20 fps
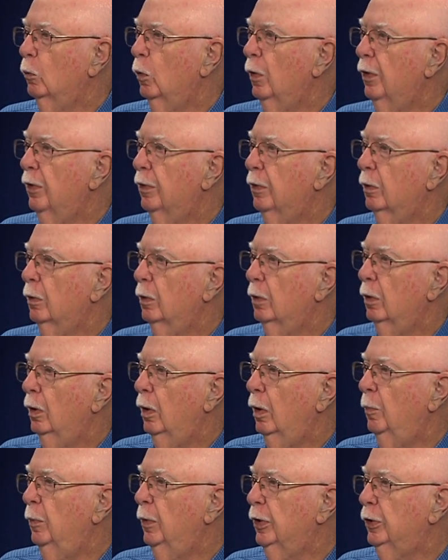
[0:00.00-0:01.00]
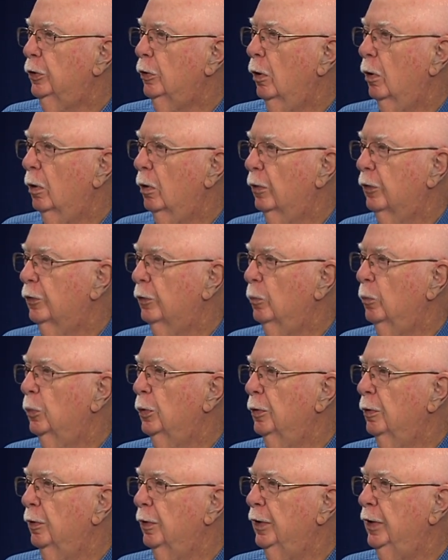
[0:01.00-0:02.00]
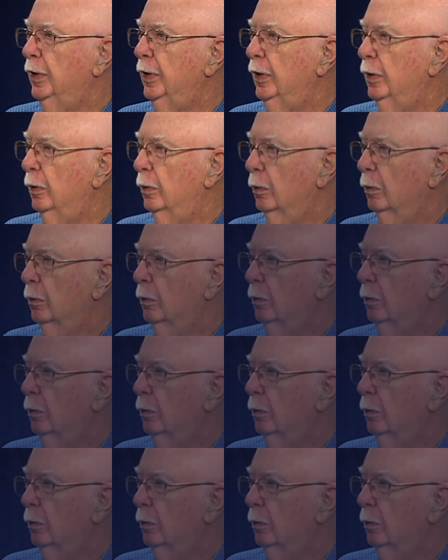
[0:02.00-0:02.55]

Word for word: with a McDonald's employee.